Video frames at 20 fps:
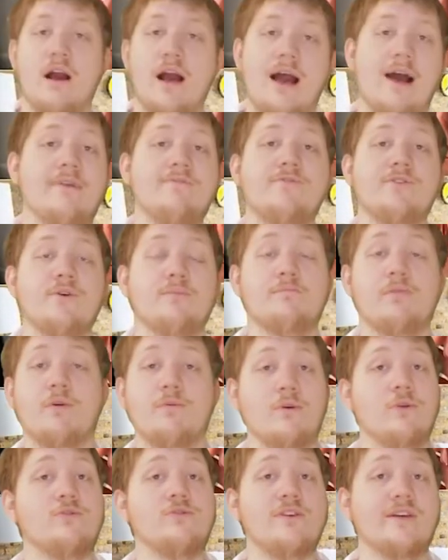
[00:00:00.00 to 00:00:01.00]
After
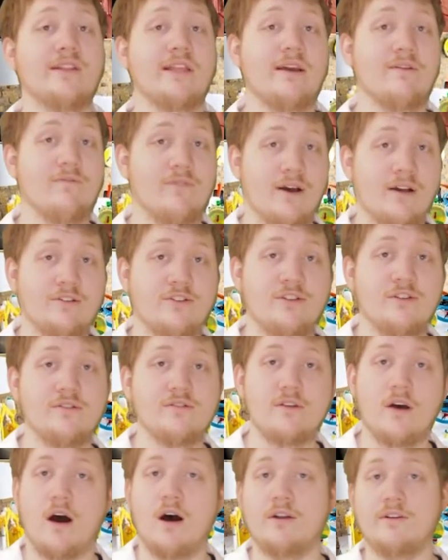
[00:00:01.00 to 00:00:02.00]
perusing the inventions
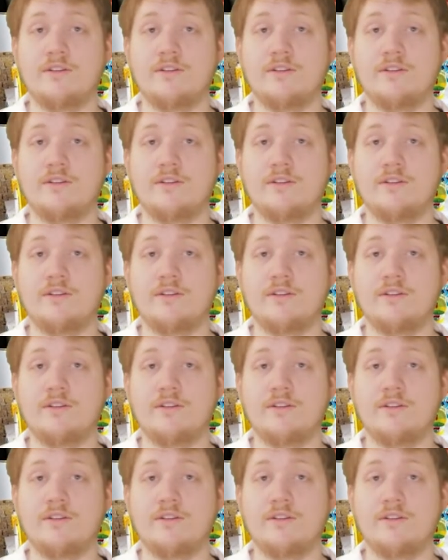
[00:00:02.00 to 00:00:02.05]
on